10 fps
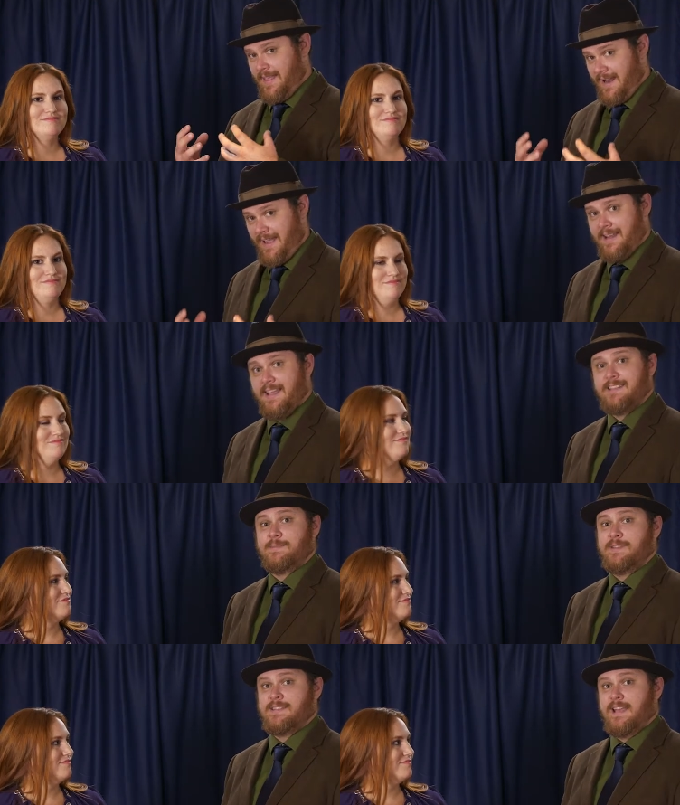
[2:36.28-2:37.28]
Speaker 1: that end has to
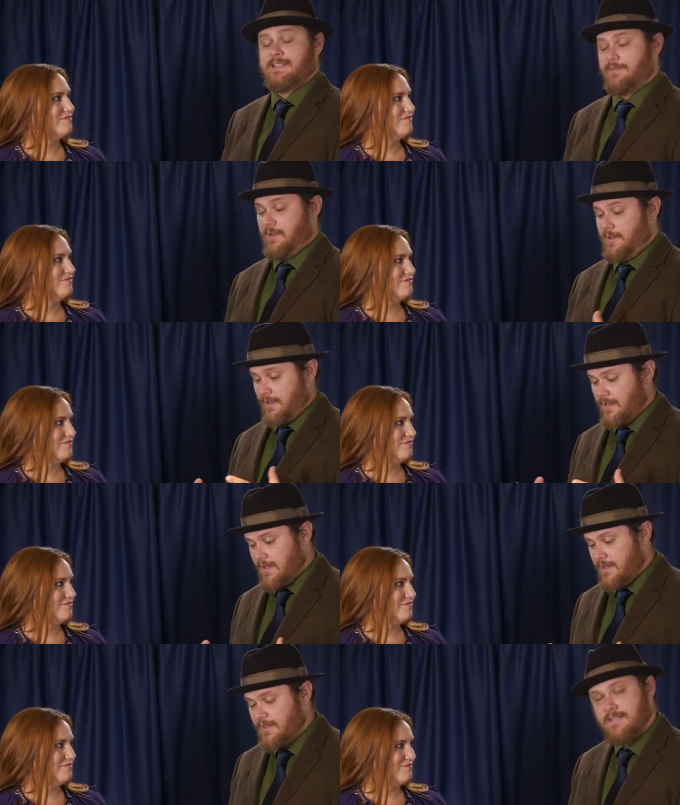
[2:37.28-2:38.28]
be satisfying.
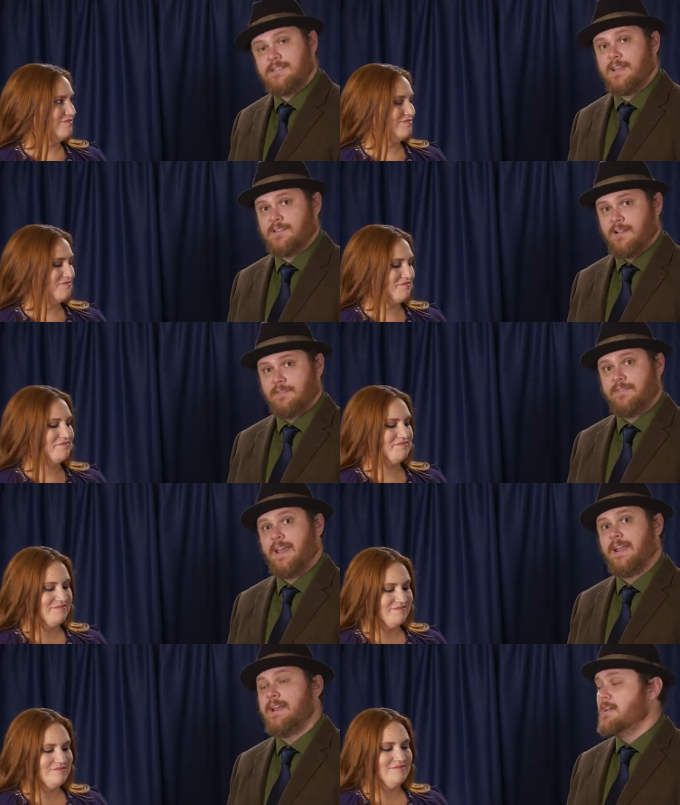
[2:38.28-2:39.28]
This does all of
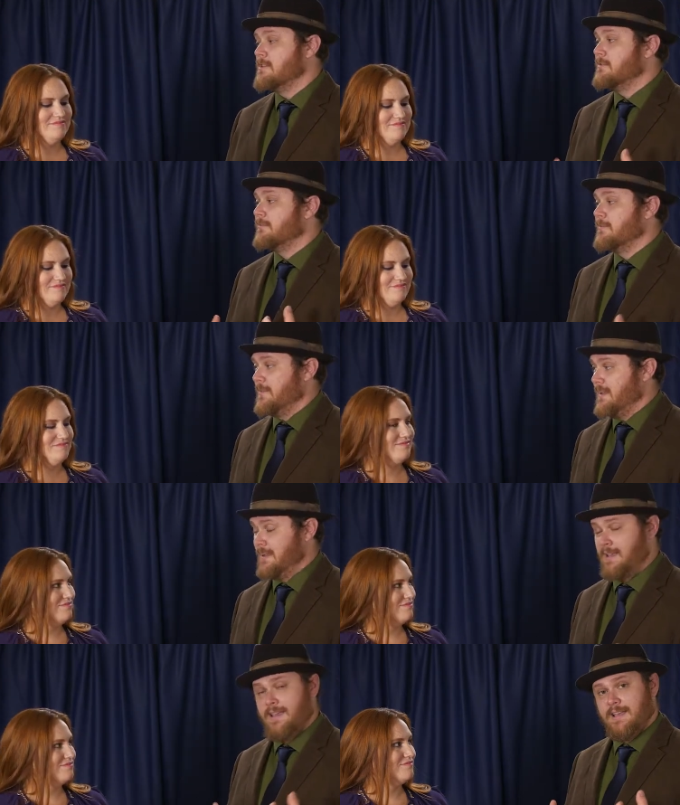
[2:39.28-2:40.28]
that. So for
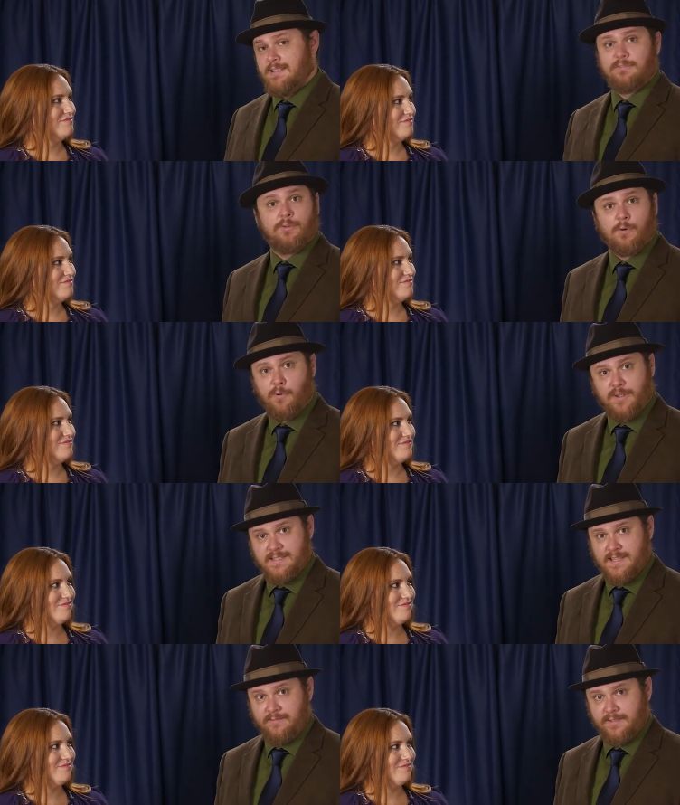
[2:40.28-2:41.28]
me, it's a
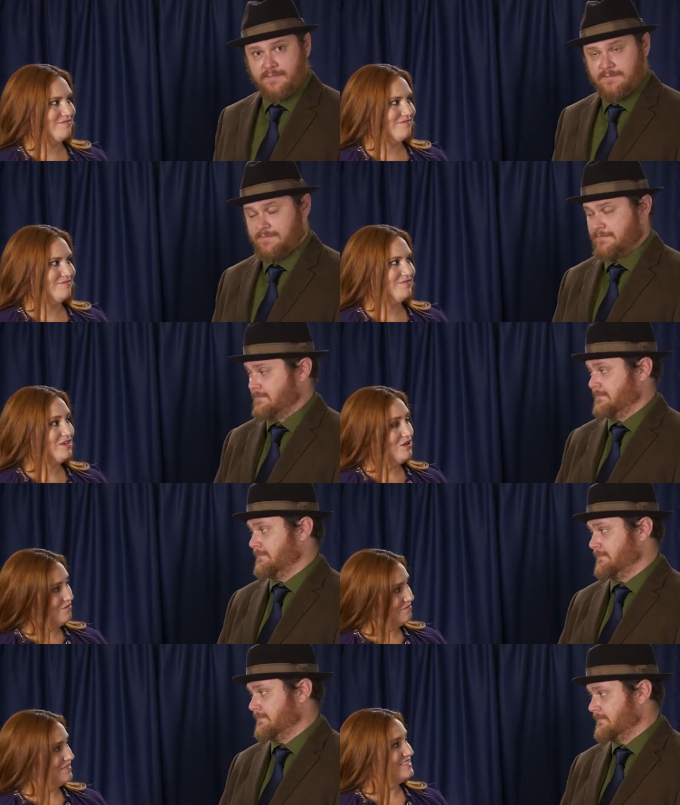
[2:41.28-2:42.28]
4.7.
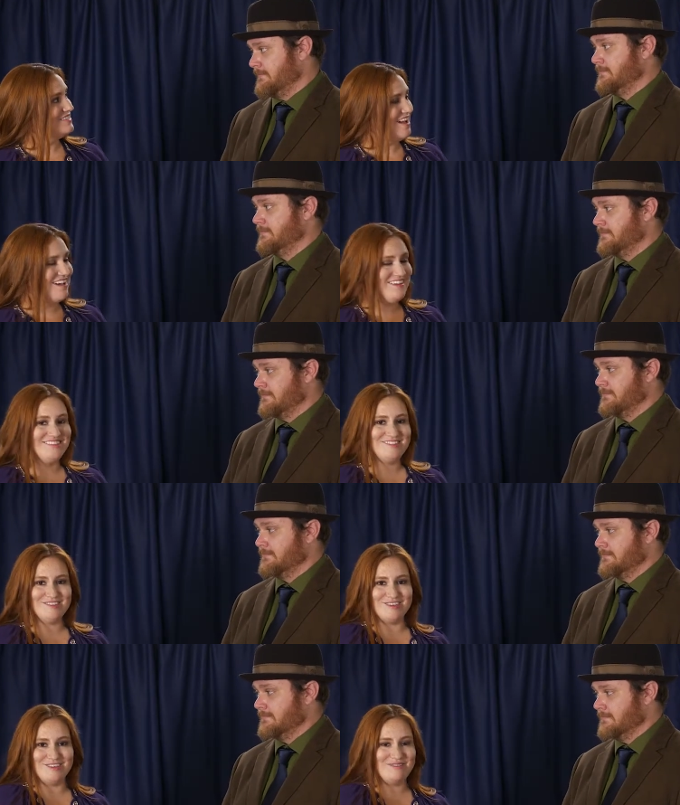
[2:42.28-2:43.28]
Speaker 2: That's high. That's
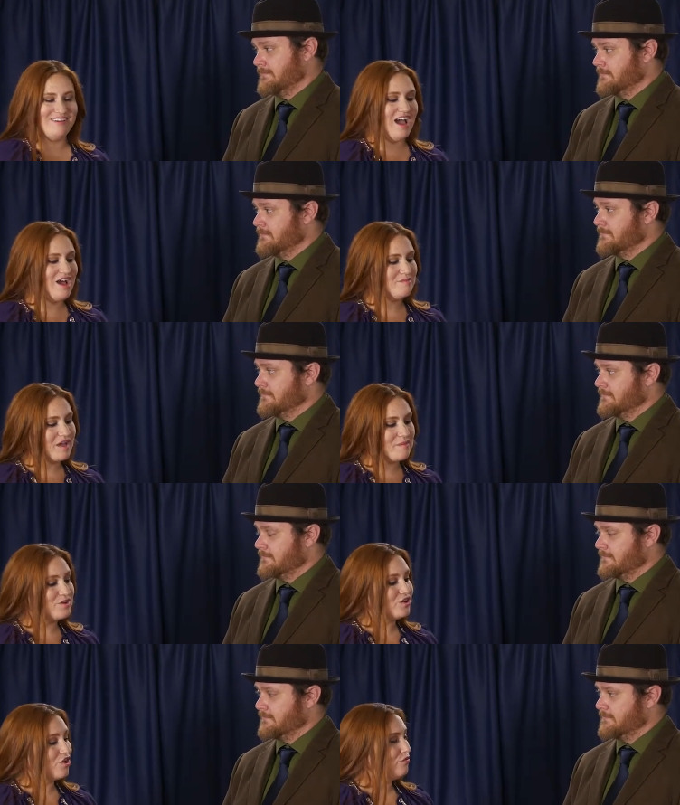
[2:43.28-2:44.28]
a good one. I'm, I'm
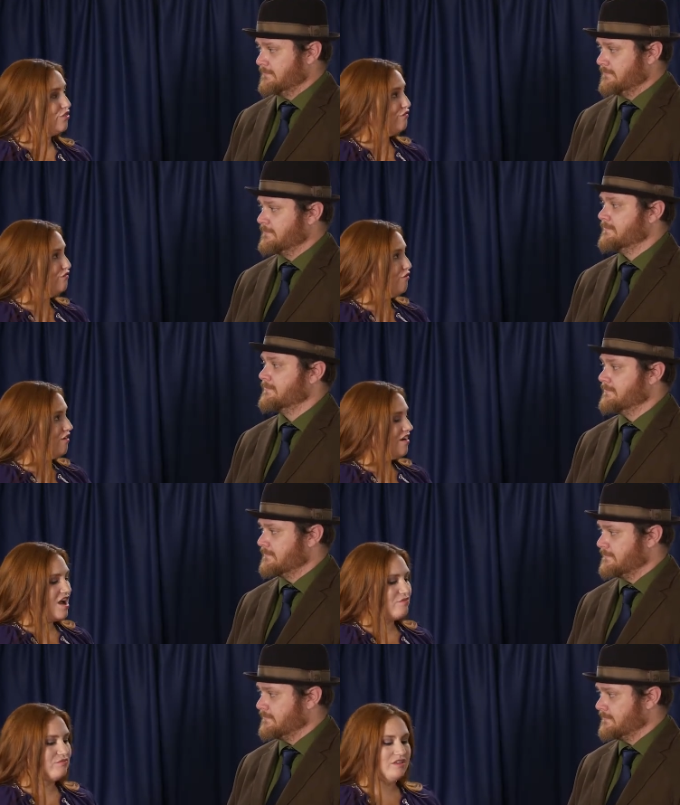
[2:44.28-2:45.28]
going to go with a four.
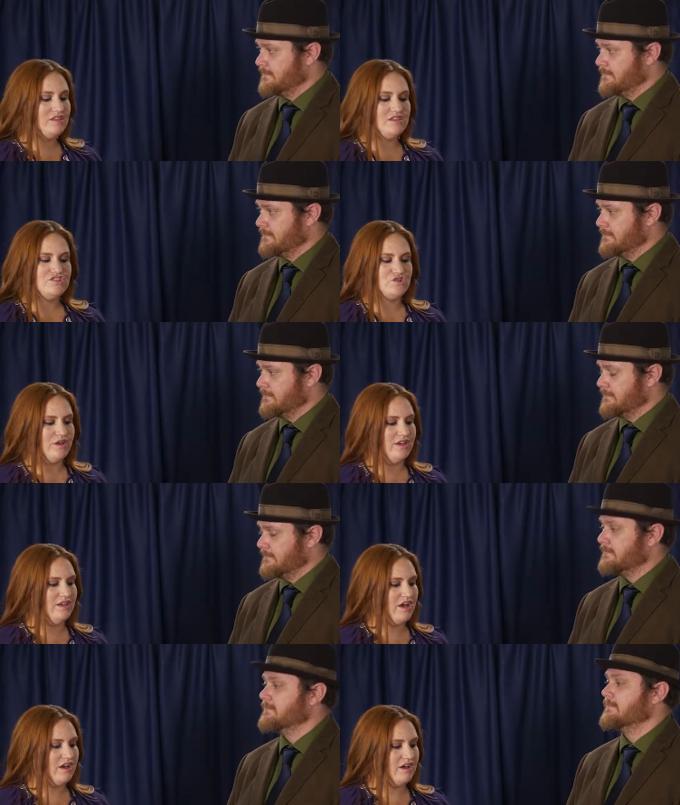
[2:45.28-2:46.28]
I really enjoy
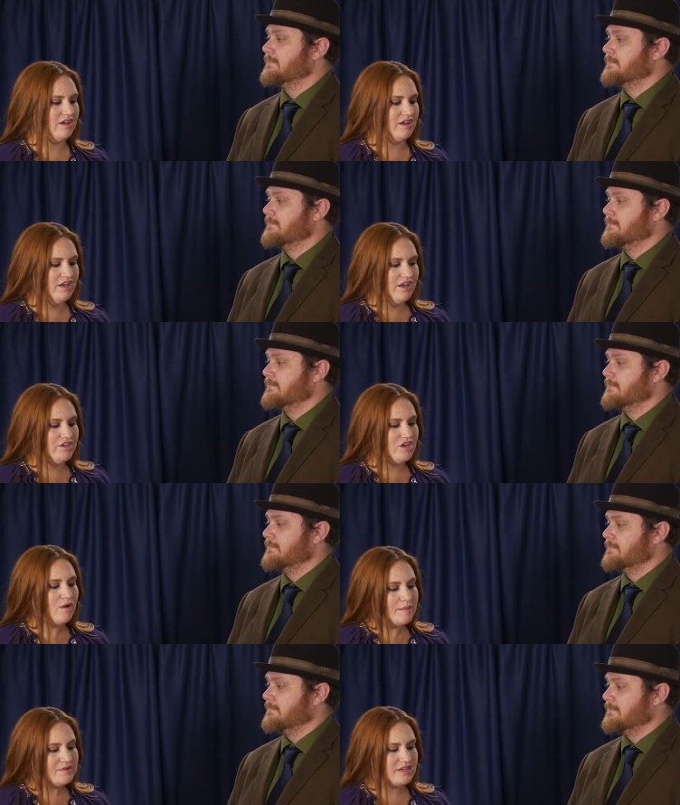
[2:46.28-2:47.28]
it. Uh, you know,
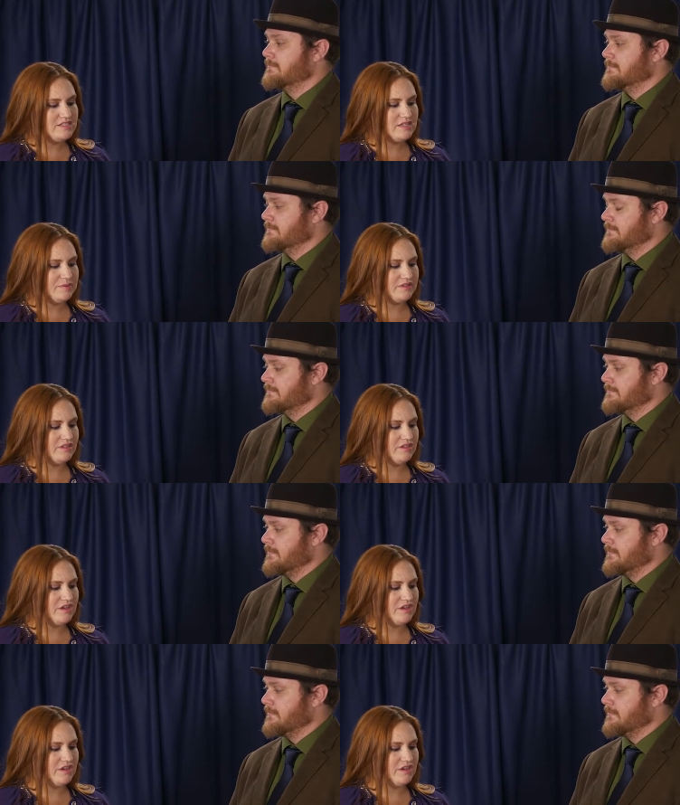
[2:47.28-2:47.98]
I'm not typically